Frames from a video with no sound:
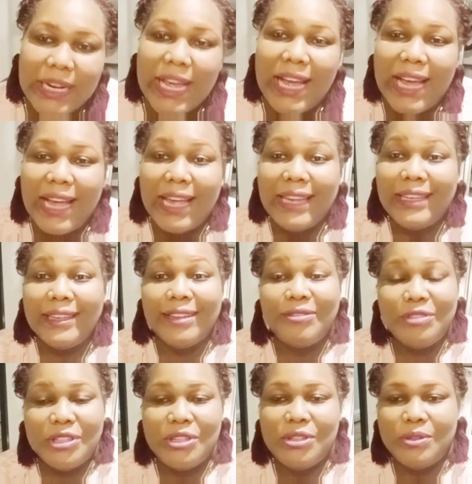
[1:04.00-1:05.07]
it. I
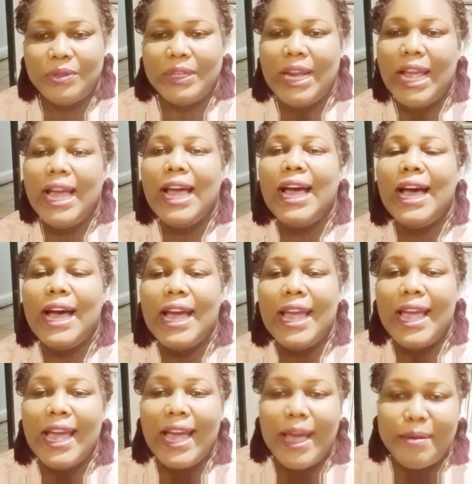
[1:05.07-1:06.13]
love to do it.
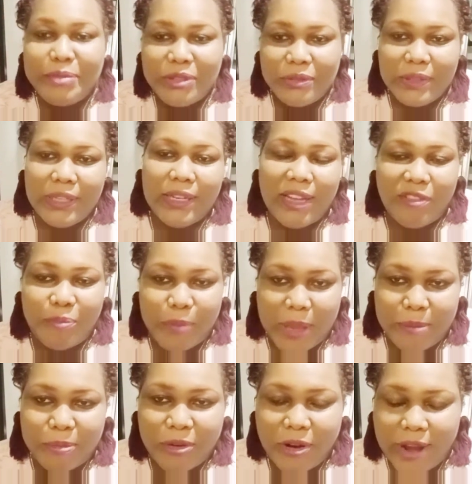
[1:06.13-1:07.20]
I absolutely love
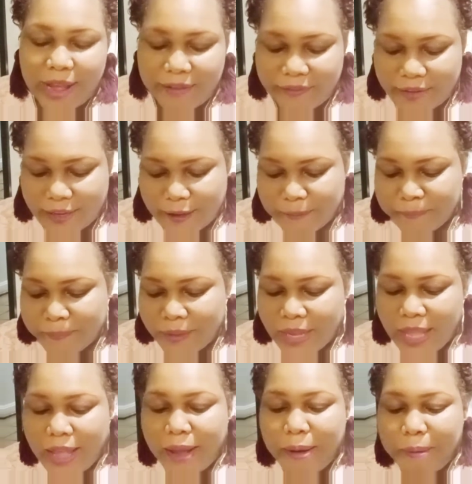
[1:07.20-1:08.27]
paper crafting.
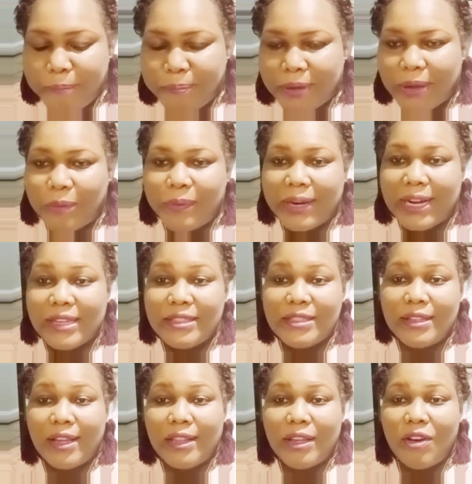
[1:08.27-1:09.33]
But when I
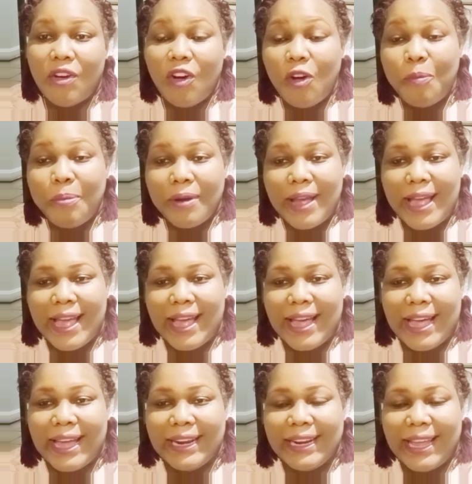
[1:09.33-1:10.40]
saw that Oprah
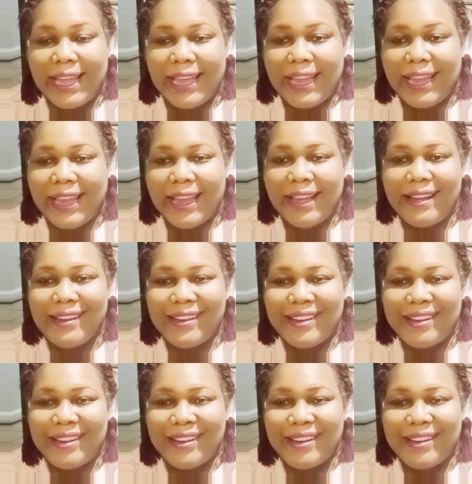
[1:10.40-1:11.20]
had a